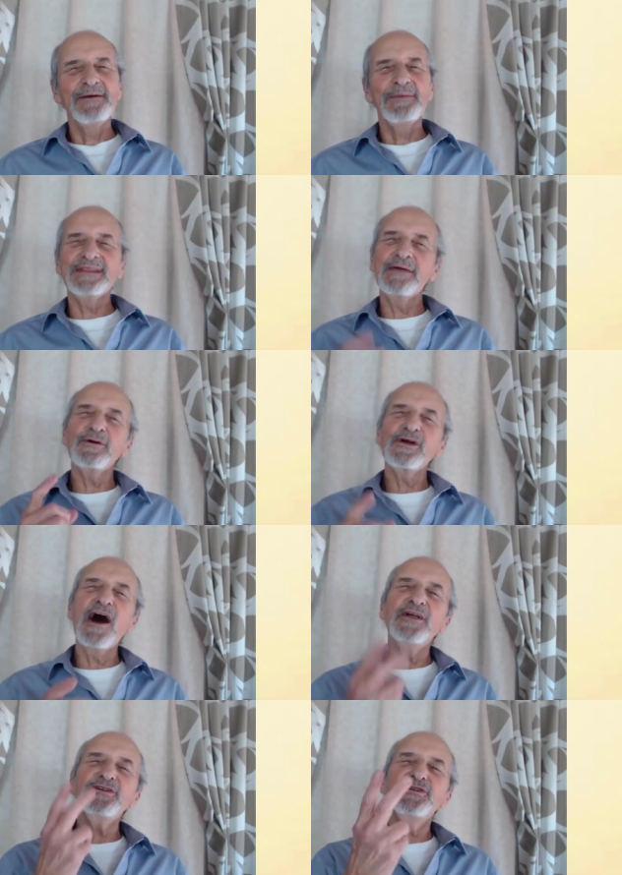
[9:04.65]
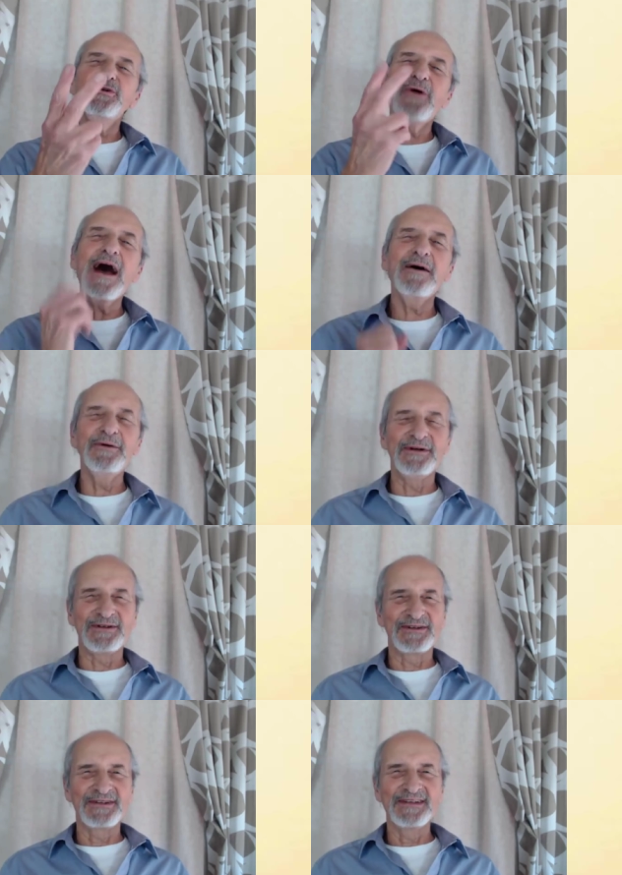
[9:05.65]
But they were gone two
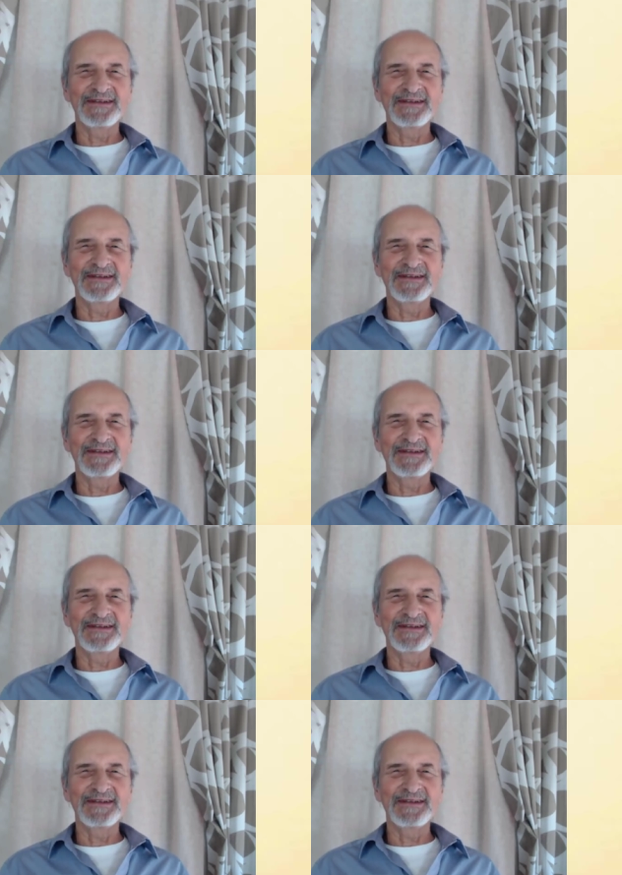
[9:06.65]
hours.